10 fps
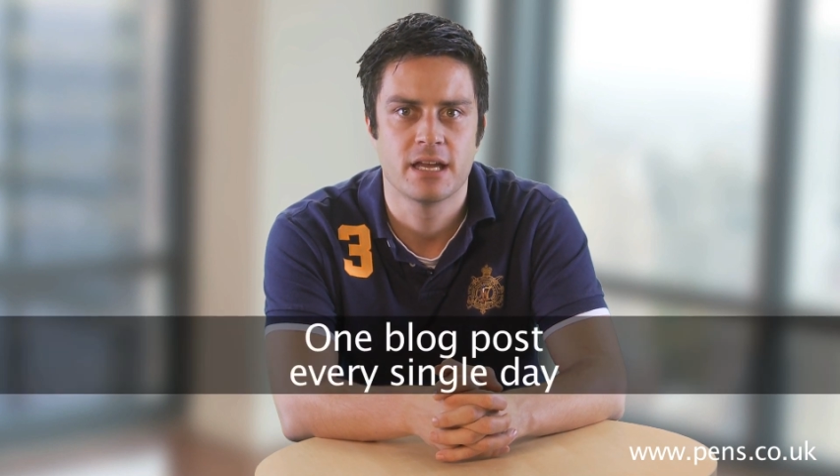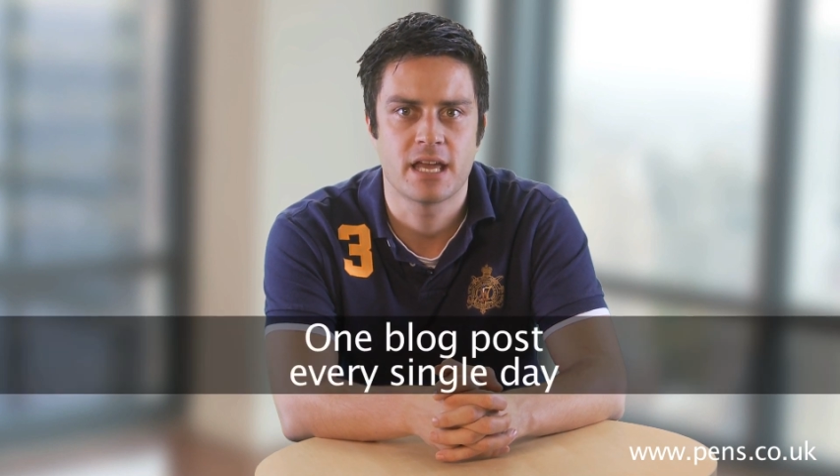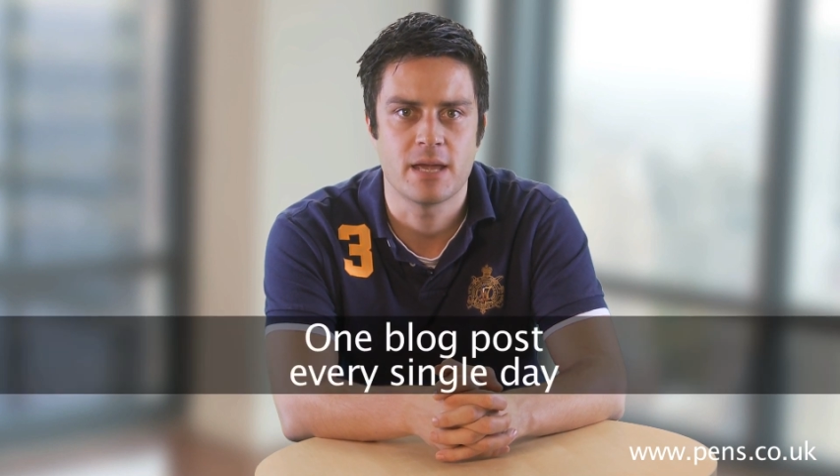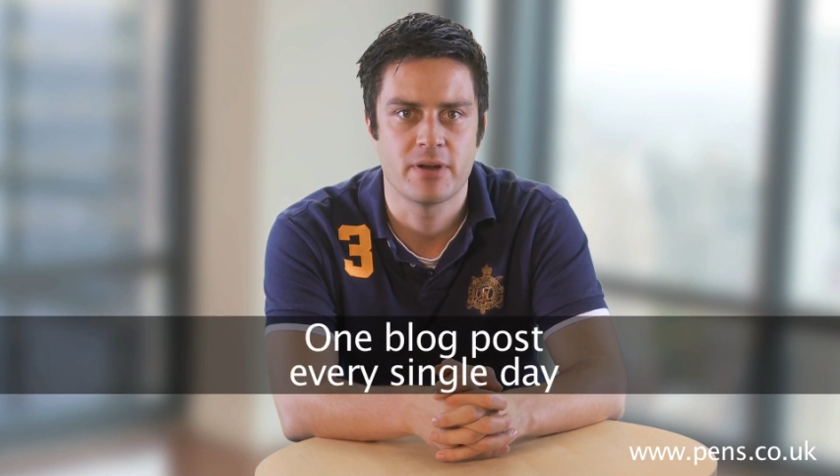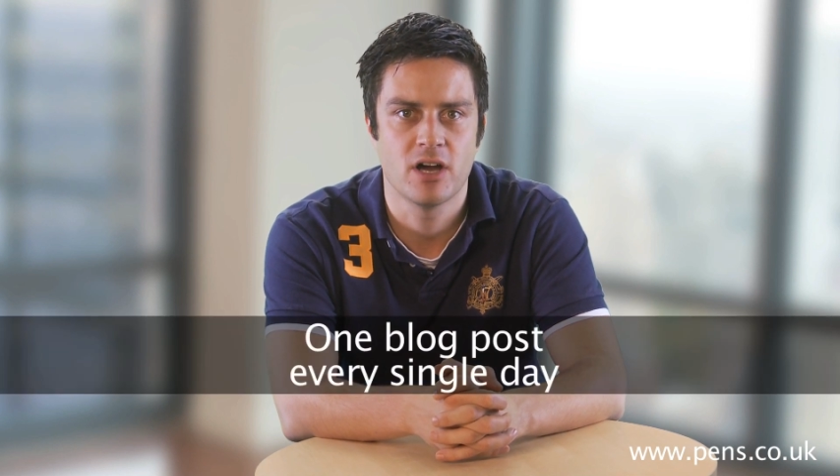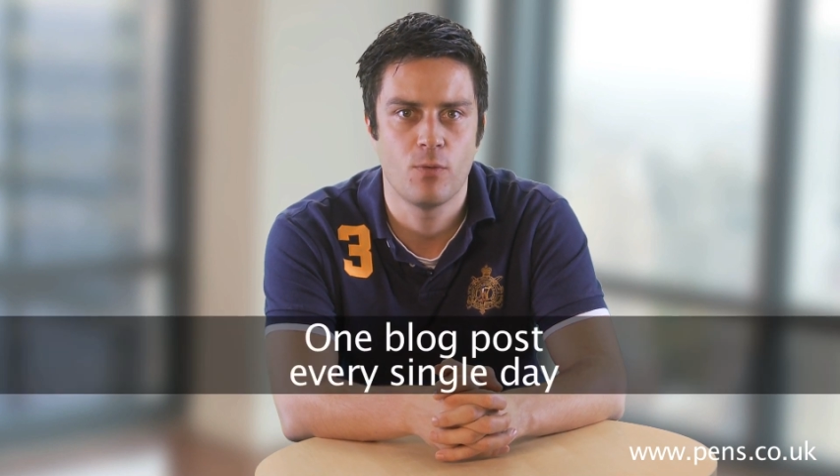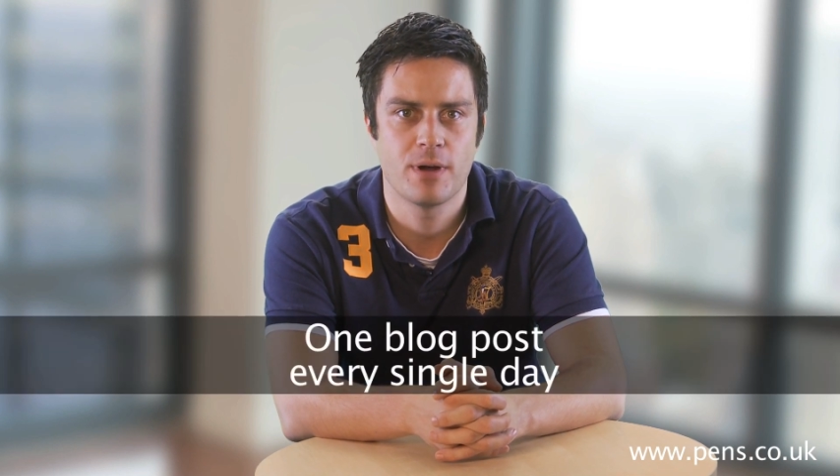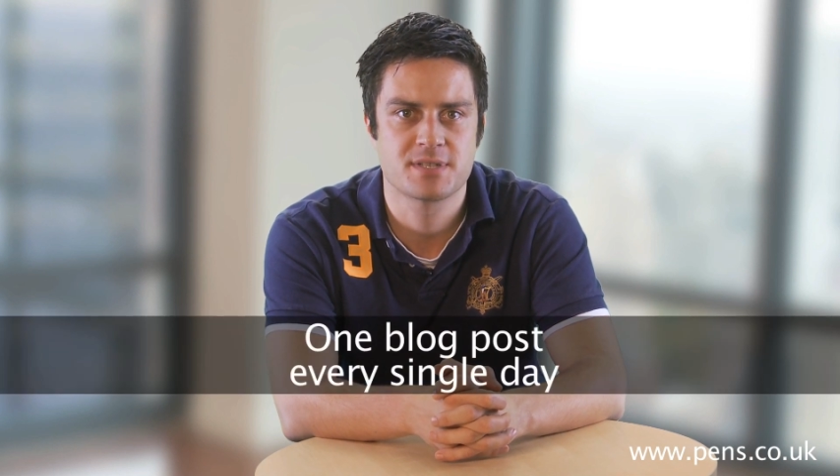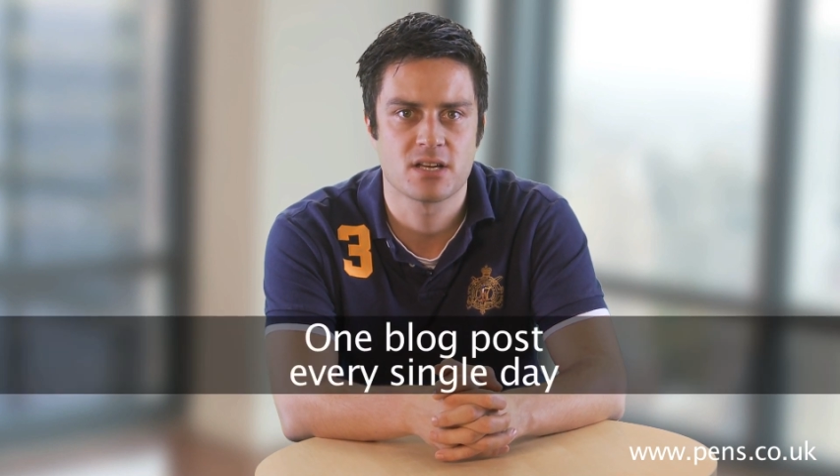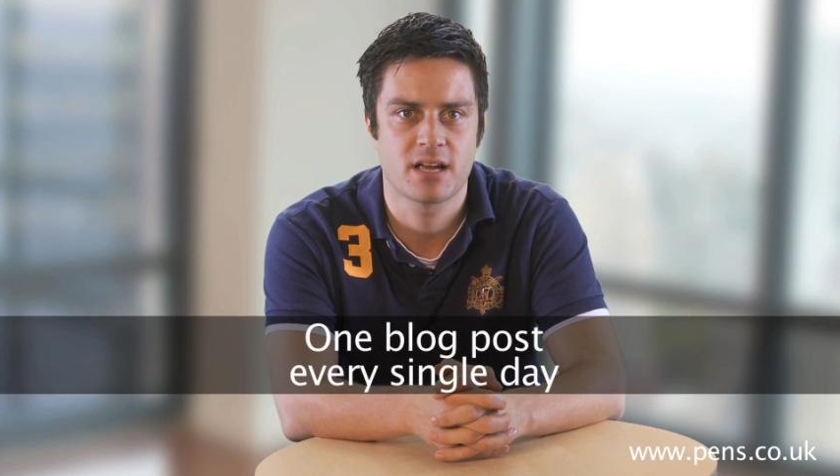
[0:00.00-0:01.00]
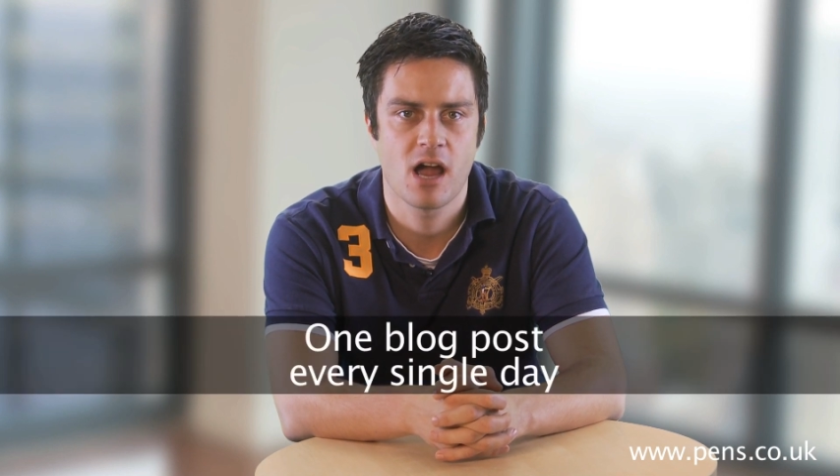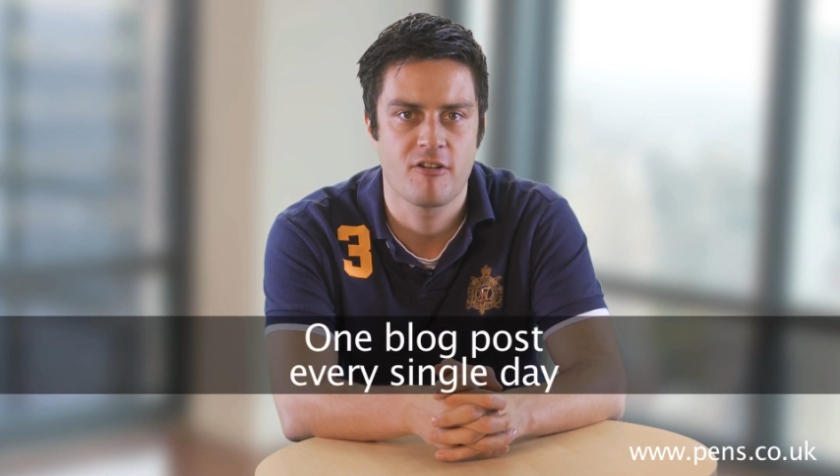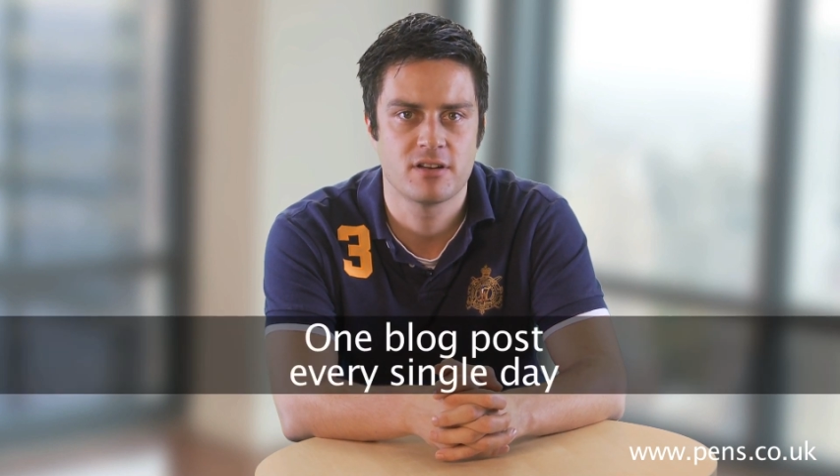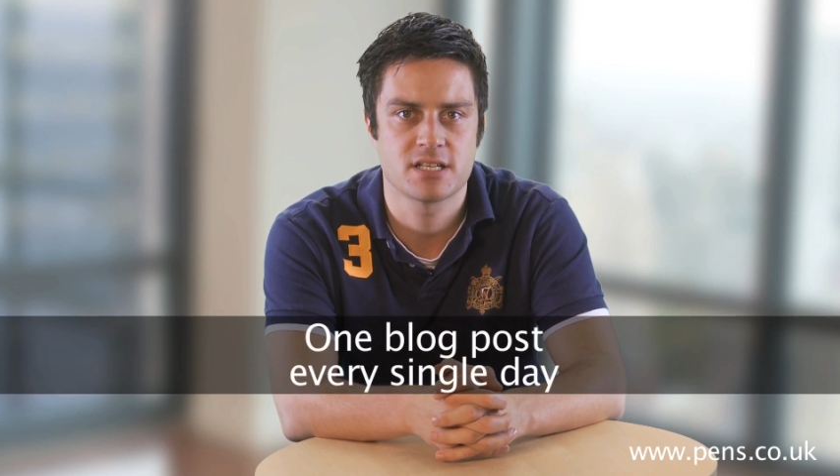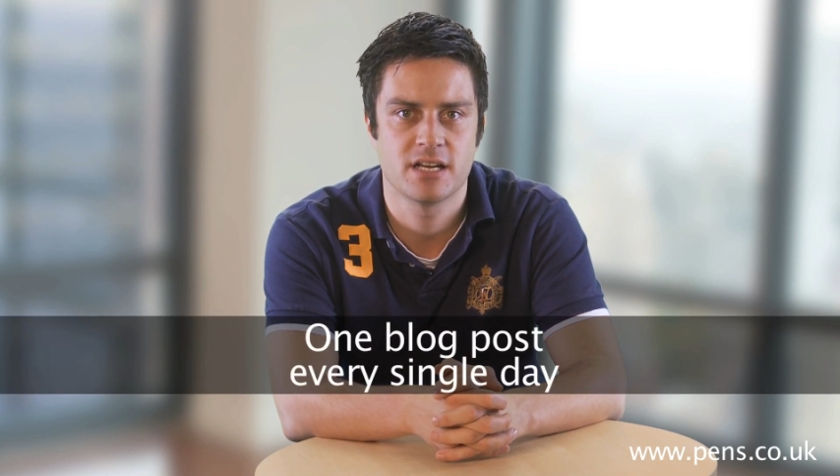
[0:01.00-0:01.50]
keeping our website
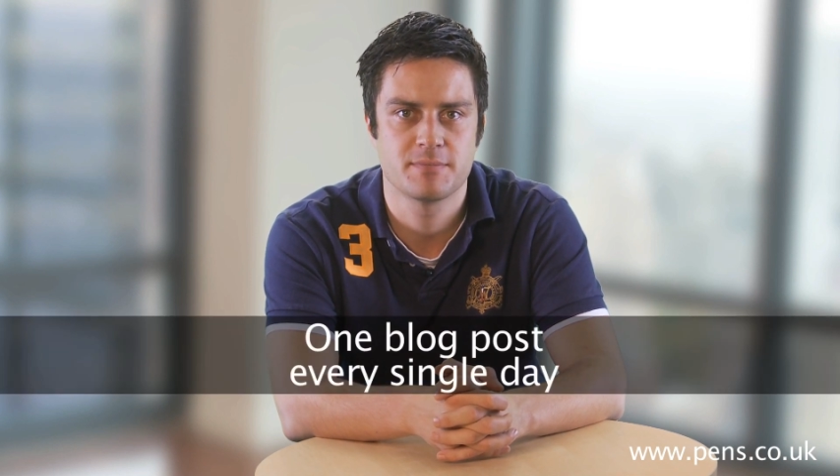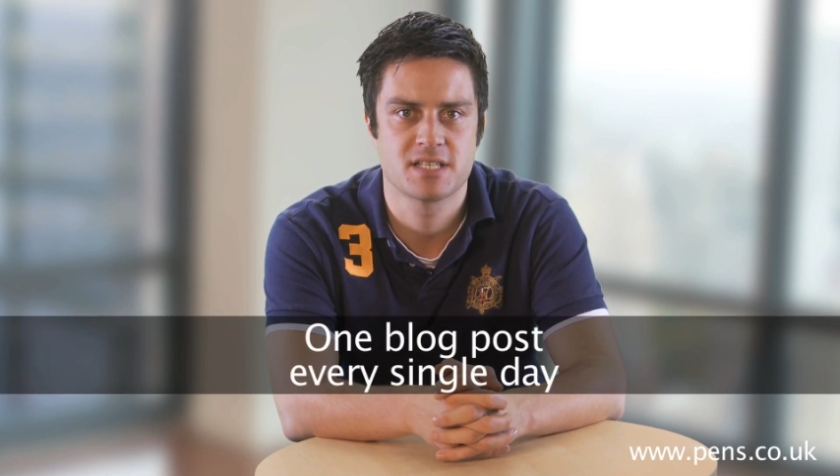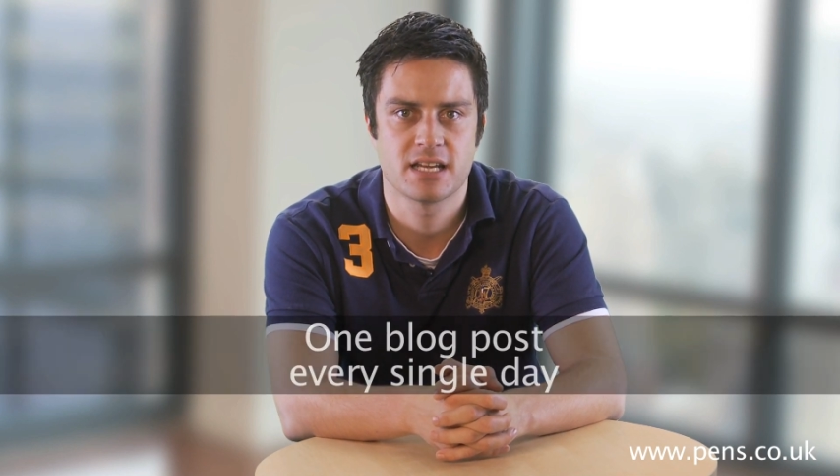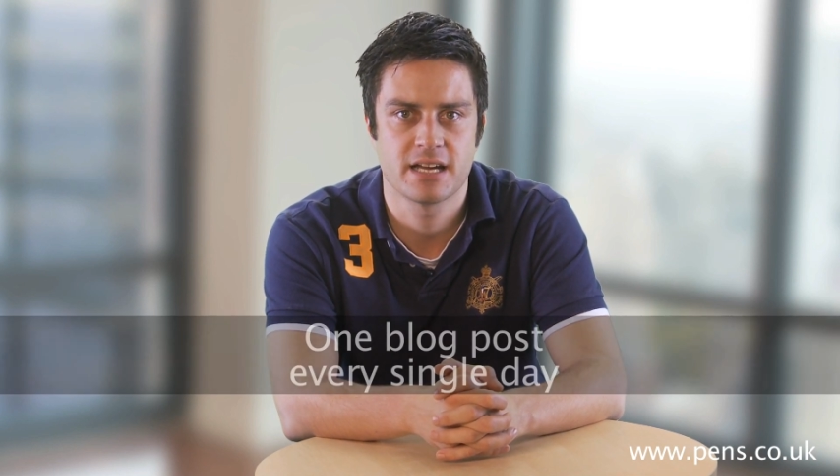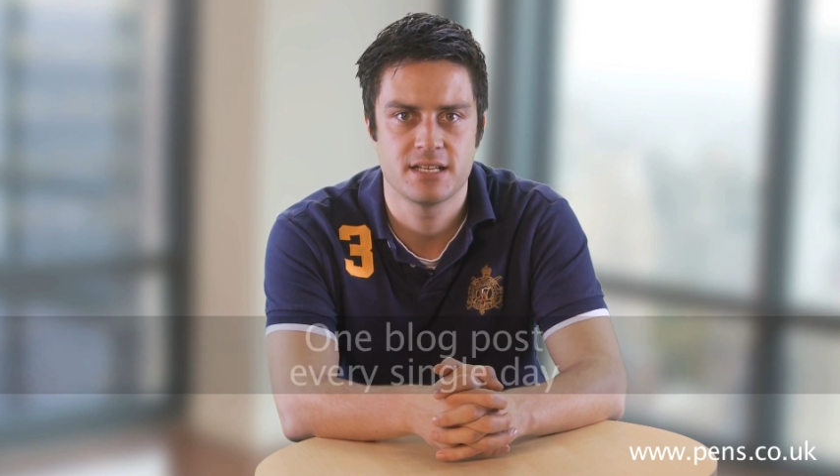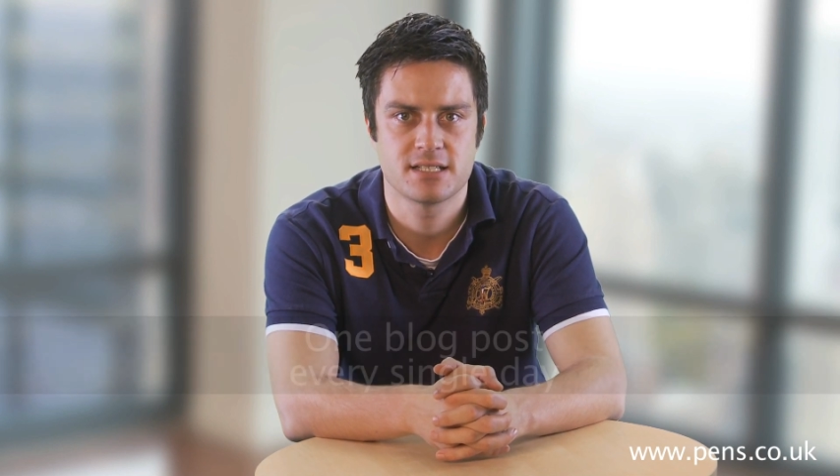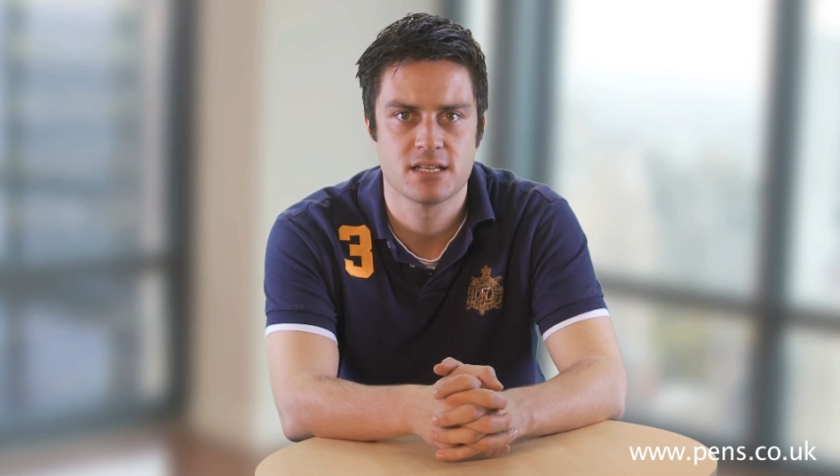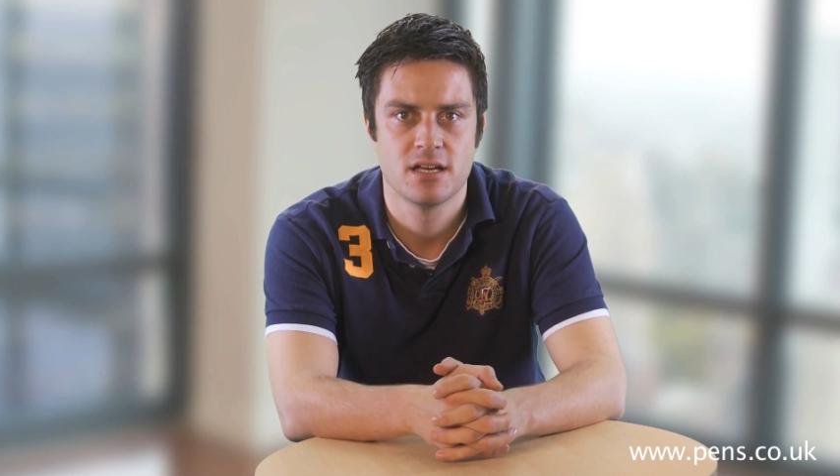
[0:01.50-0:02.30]
current and up to date.